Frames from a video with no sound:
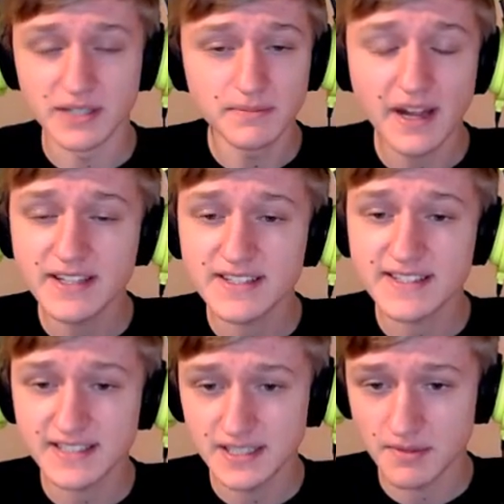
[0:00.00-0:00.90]
It might
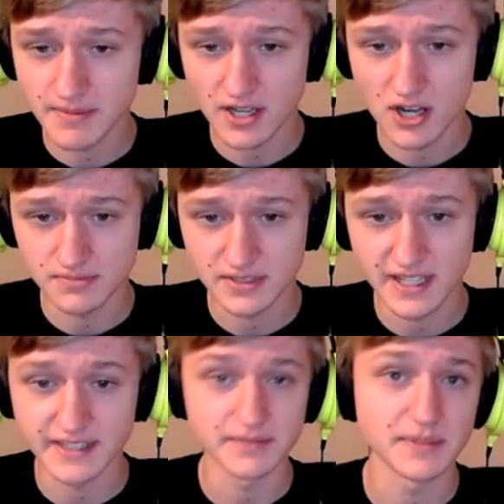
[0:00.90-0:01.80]
seem a bit
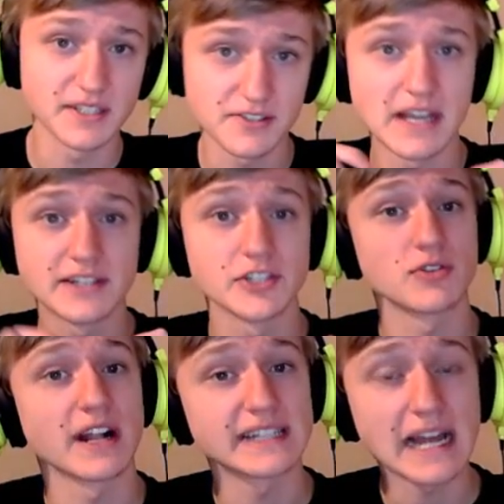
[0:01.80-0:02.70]
complicated because you had to
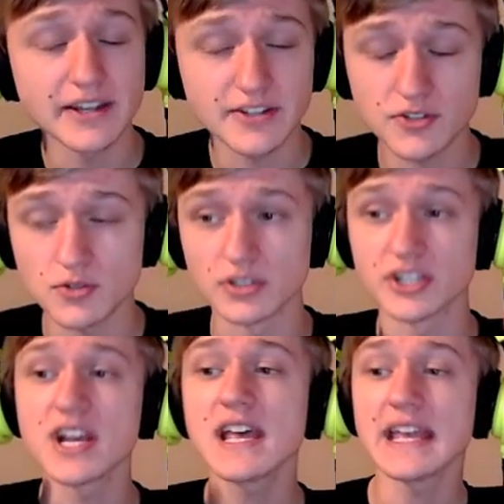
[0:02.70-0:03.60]
drag it out of the storage